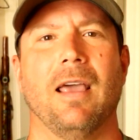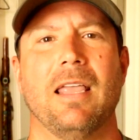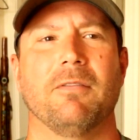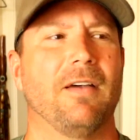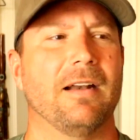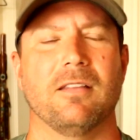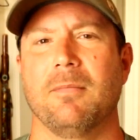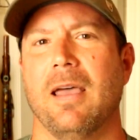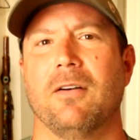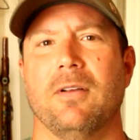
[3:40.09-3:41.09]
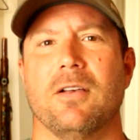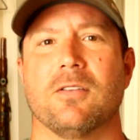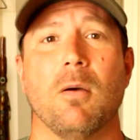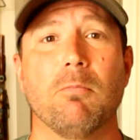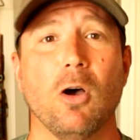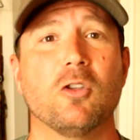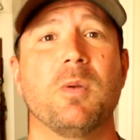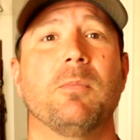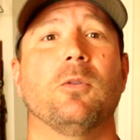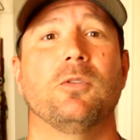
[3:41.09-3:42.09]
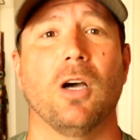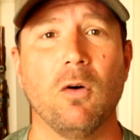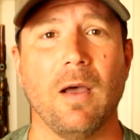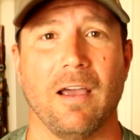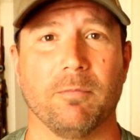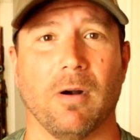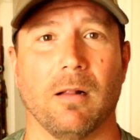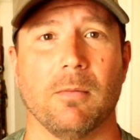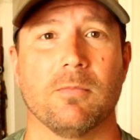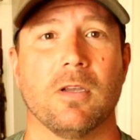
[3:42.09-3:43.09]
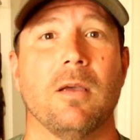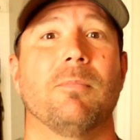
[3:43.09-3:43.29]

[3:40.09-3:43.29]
And the fact of the matter is, most people don't have problems,